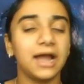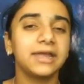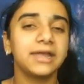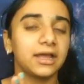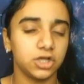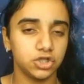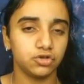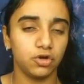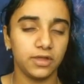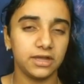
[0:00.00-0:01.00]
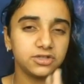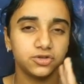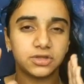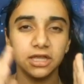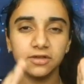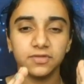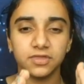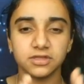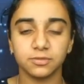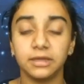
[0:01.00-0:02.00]
can't control that. So think of it
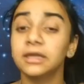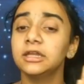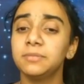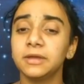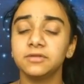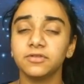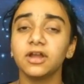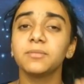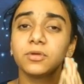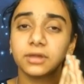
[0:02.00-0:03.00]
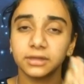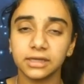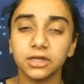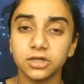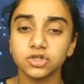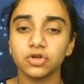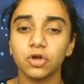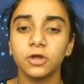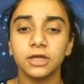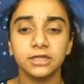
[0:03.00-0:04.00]
this way: independent variable can control,